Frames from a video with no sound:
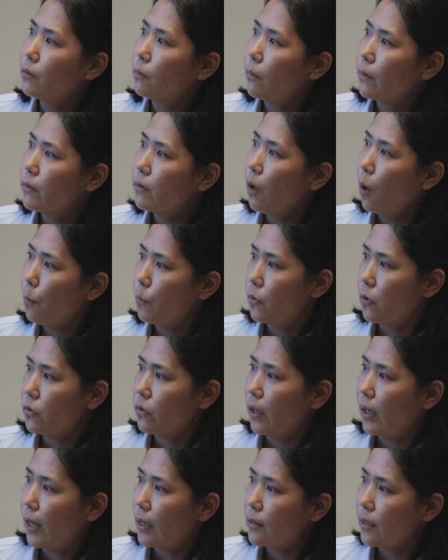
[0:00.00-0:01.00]
used was
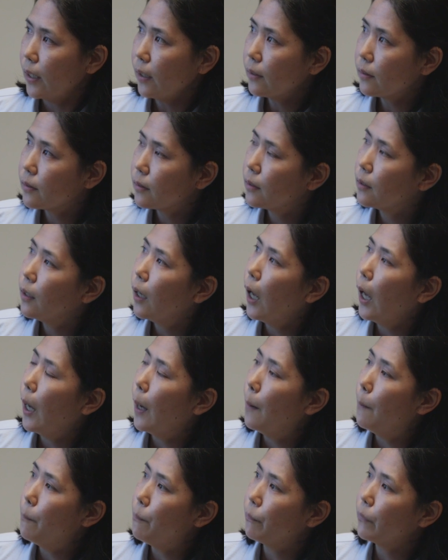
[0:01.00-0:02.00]
optogenetics.
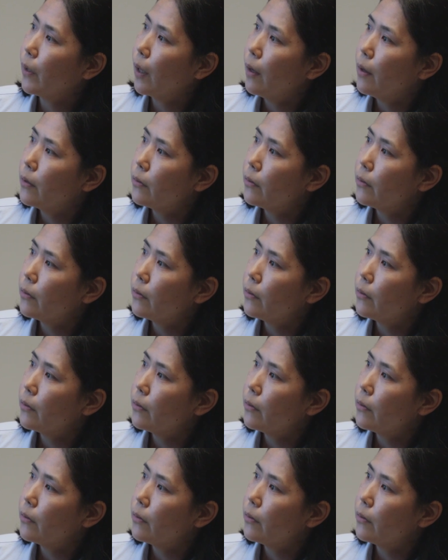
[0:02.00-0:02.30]
Um,